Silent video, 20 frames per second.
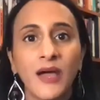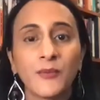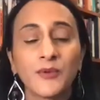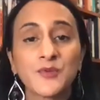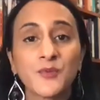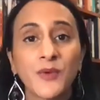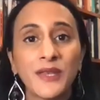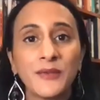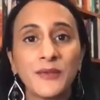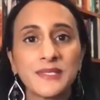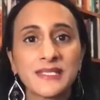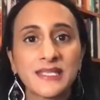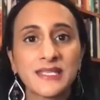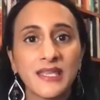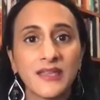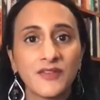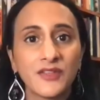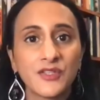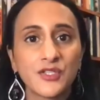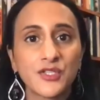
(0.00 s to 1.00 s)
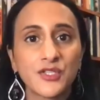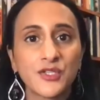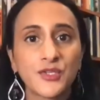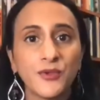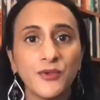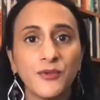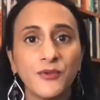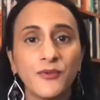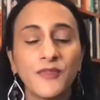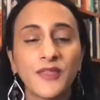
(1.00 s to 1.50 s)
was when it was given
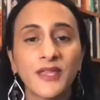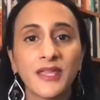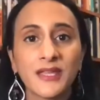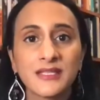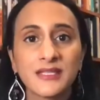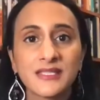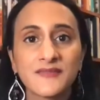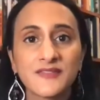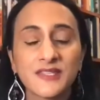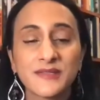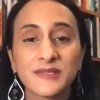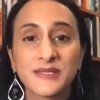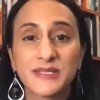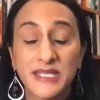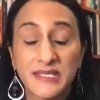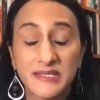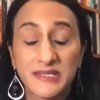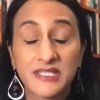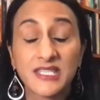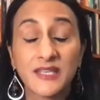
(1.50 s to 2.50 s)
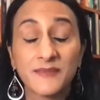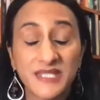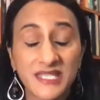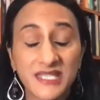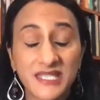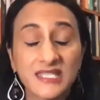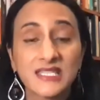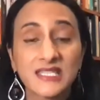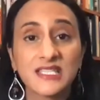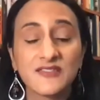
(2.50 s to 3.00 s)
to the kids of
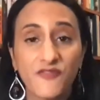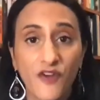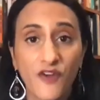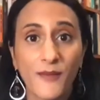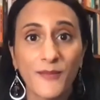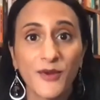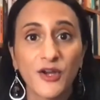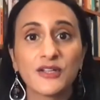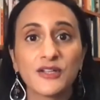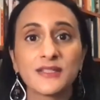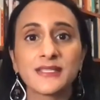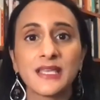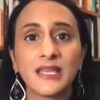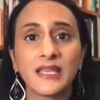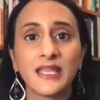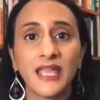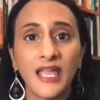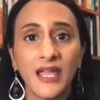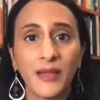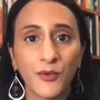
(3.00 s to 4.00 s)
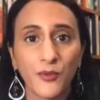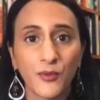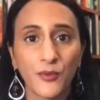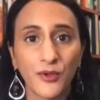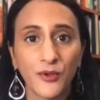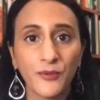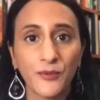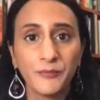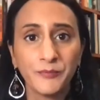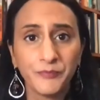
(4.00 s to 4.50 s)
subsistence farmers in
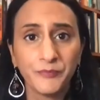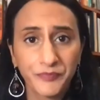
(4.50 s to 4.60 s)
Cameroon,